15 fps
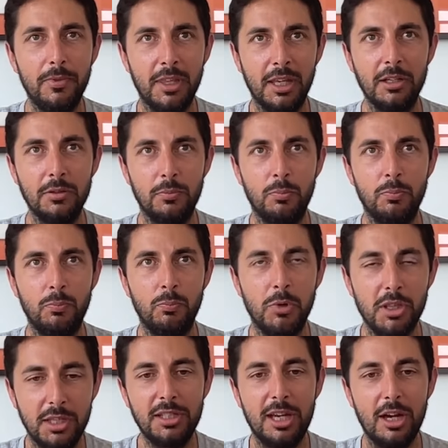things
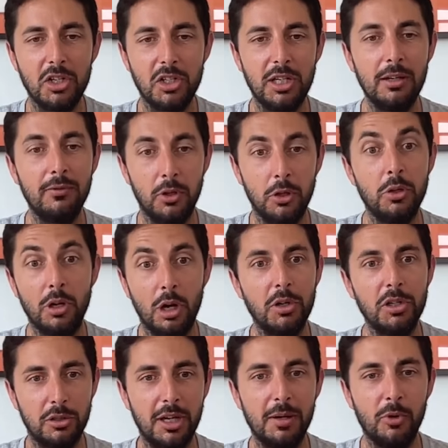with scarcity, even though you can
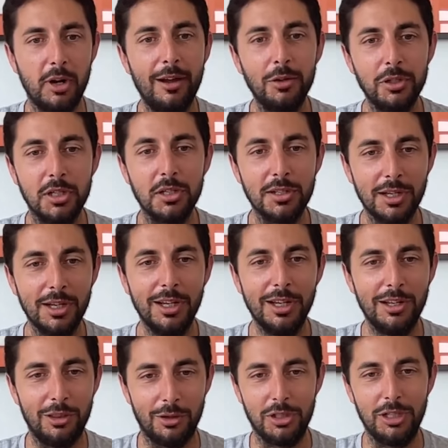always create more houses.
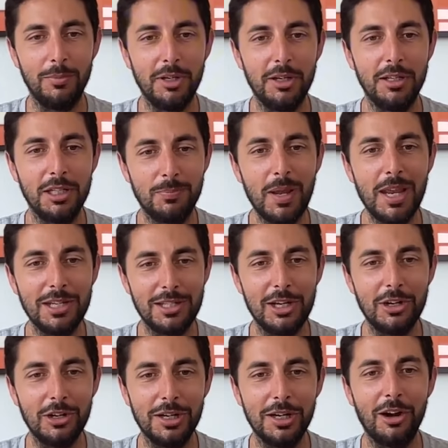There's limited space
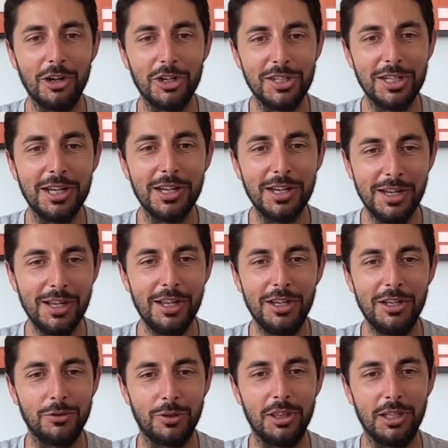here in our city.
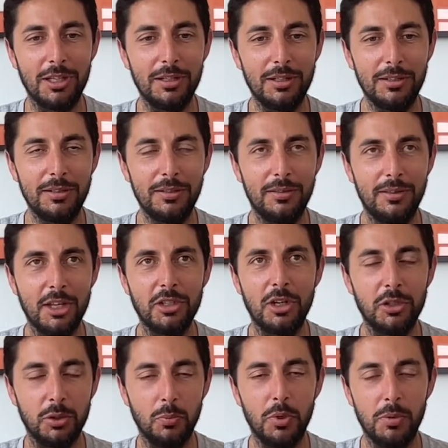So I think that's
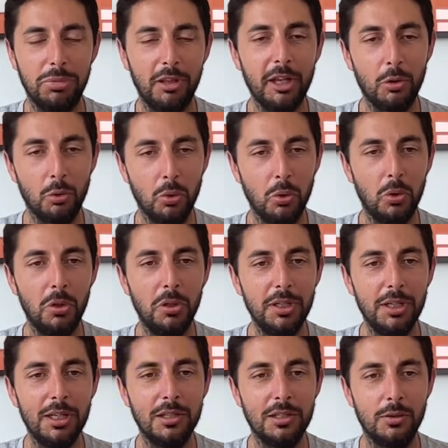also what played a
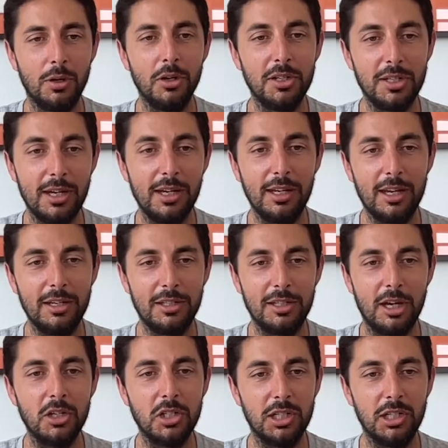role into understanding
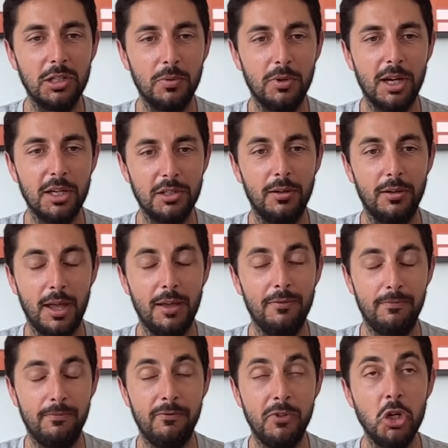scarcity, where I saw I
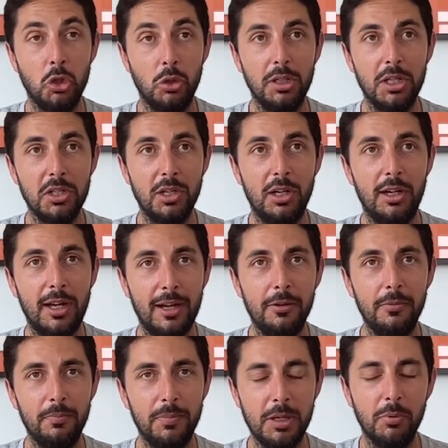visually saw
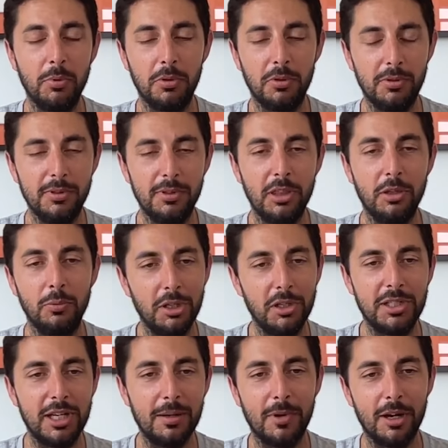how people in the real
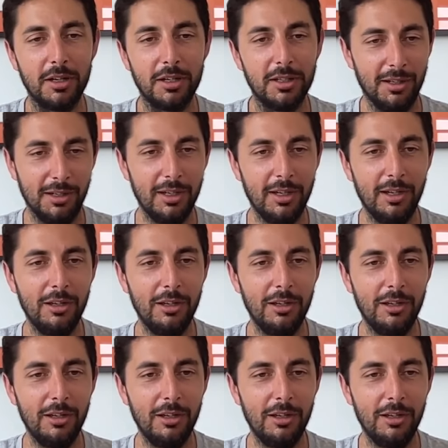estate market